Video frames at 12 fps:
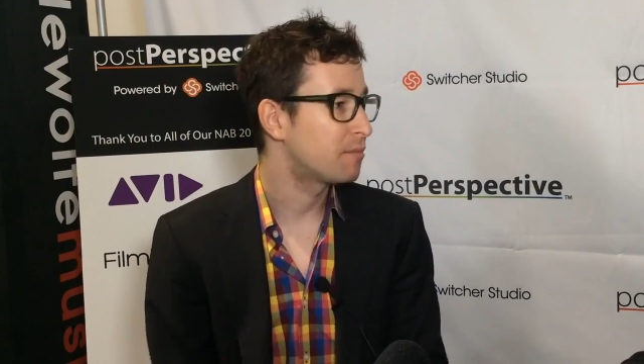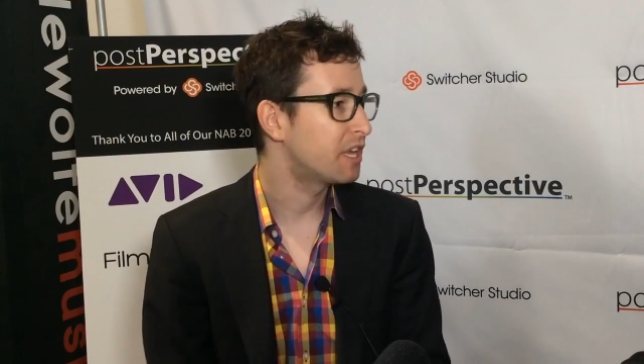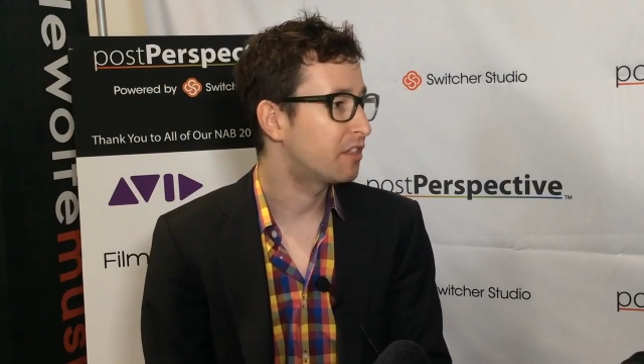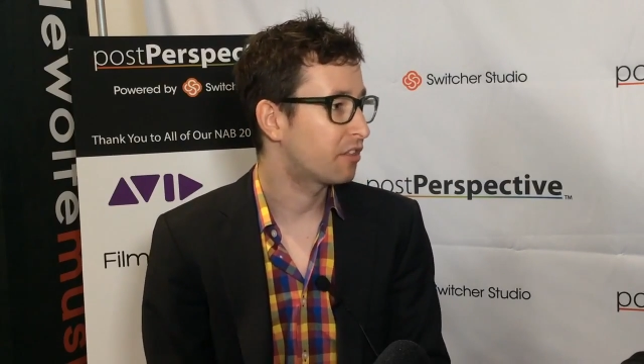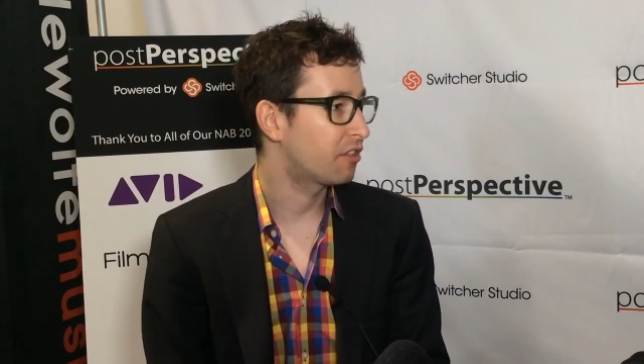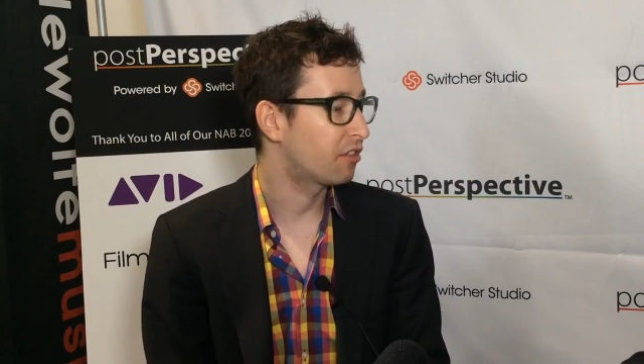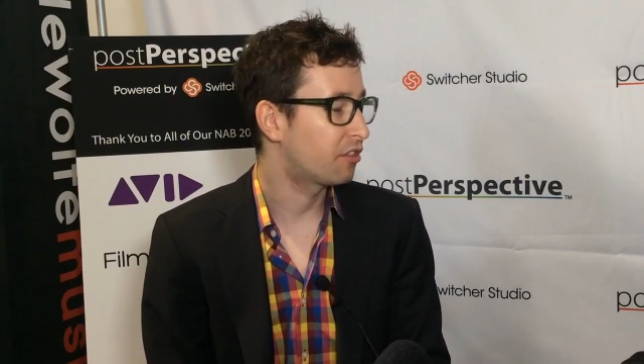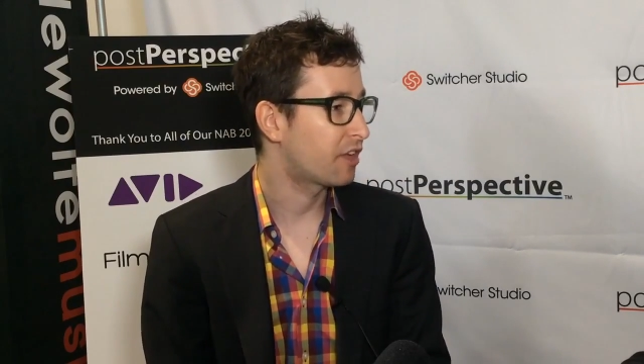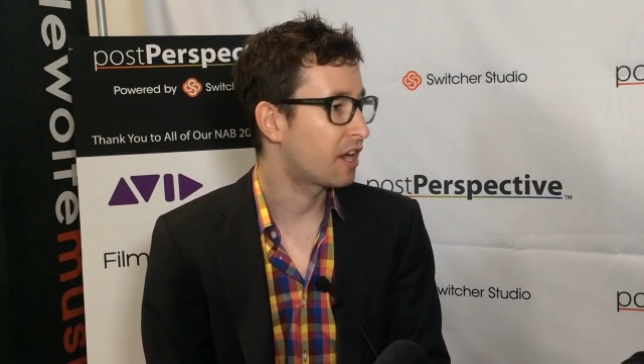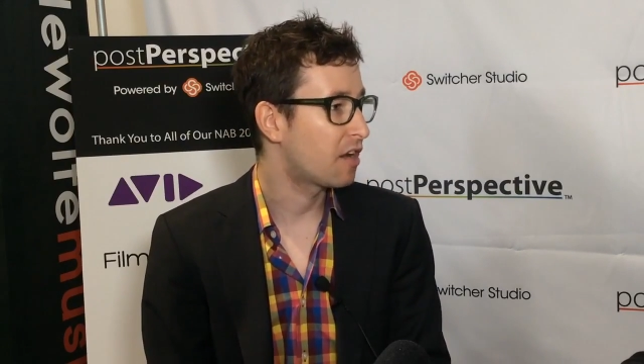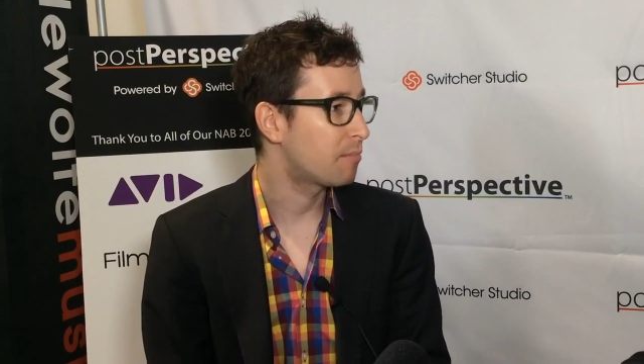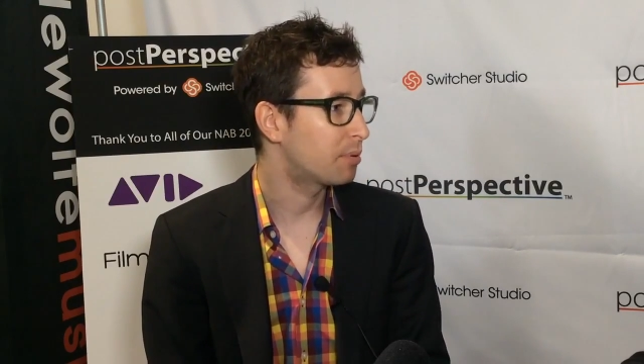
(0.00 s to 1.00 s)
needs us and
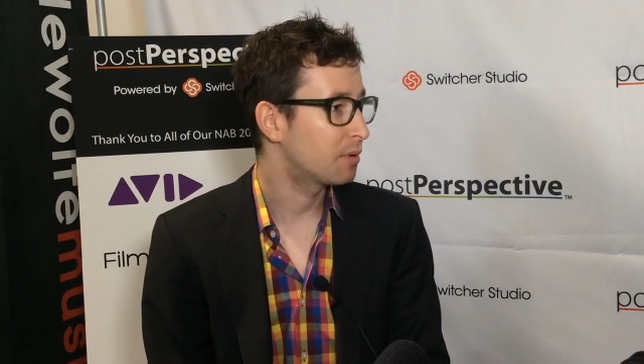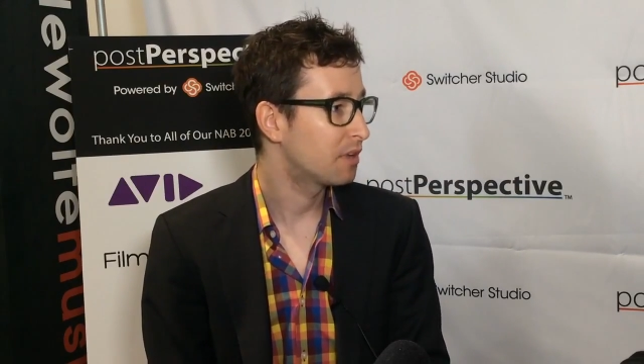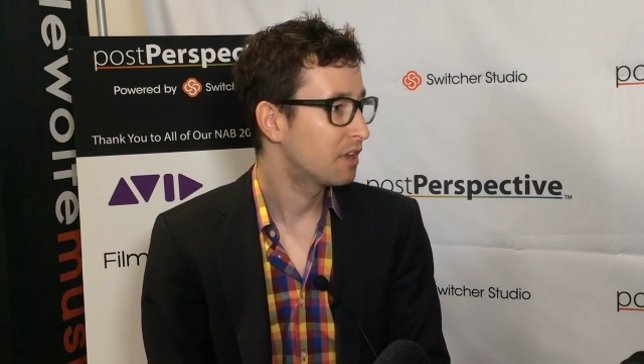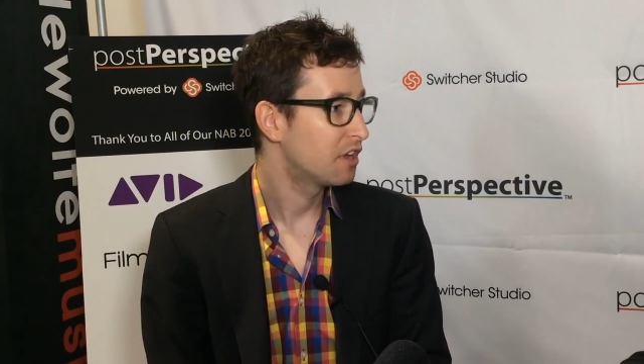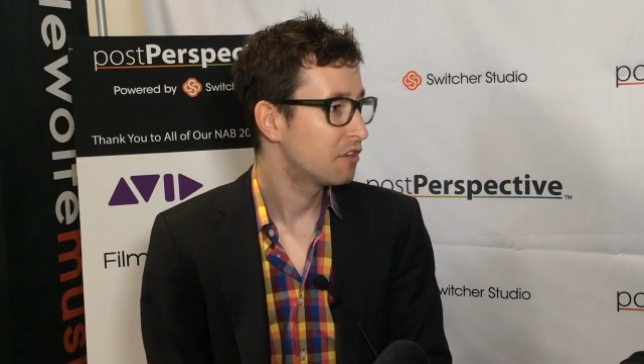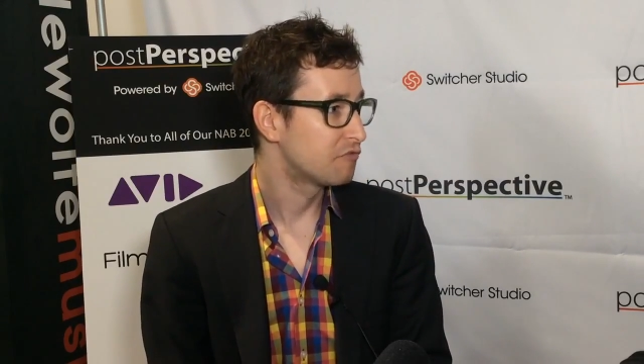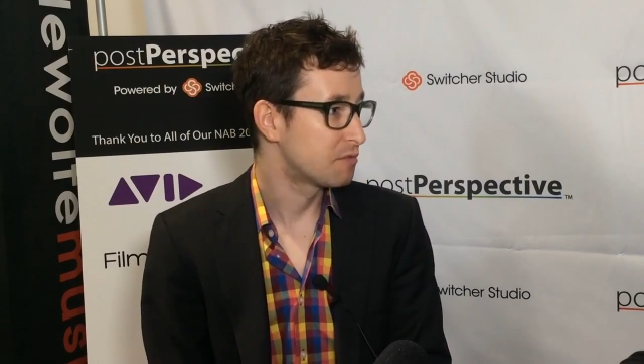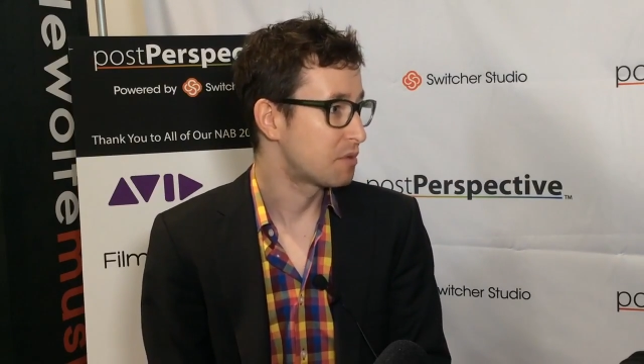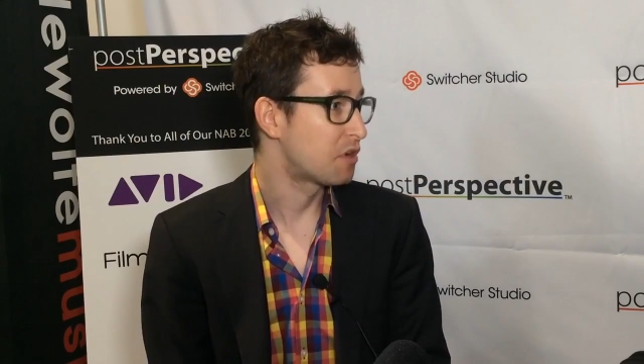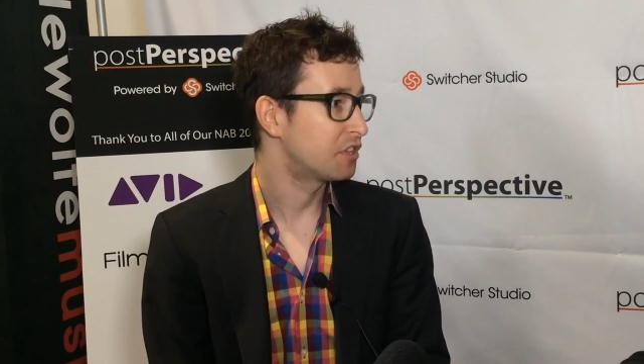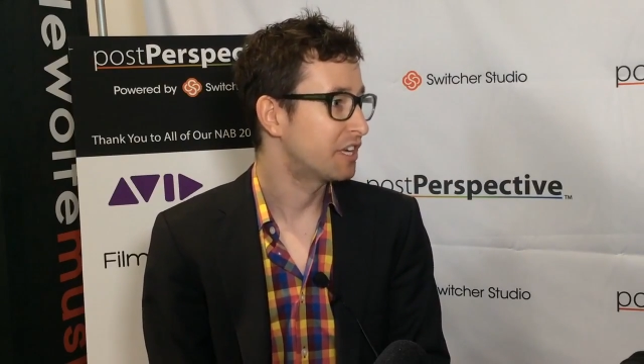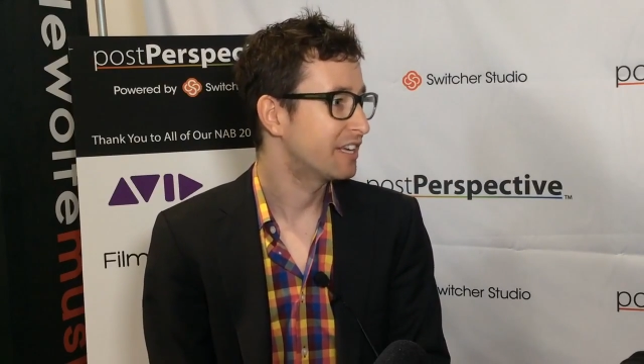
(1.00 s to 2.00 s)
set up
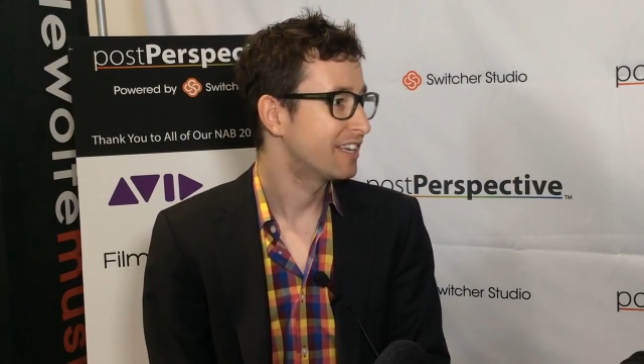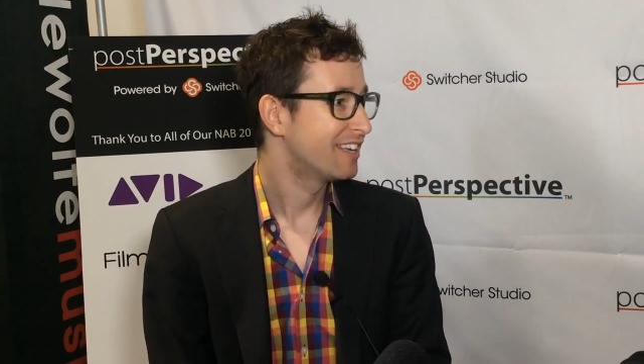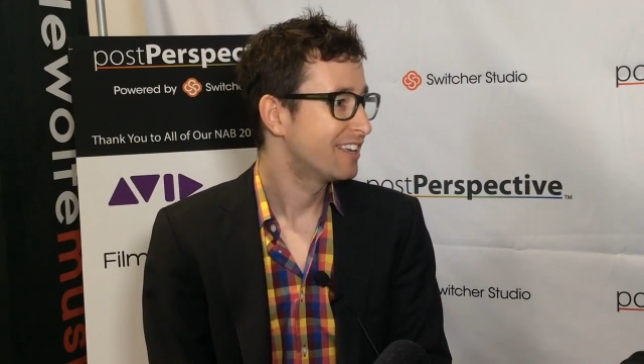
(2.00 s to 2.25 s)
remotely.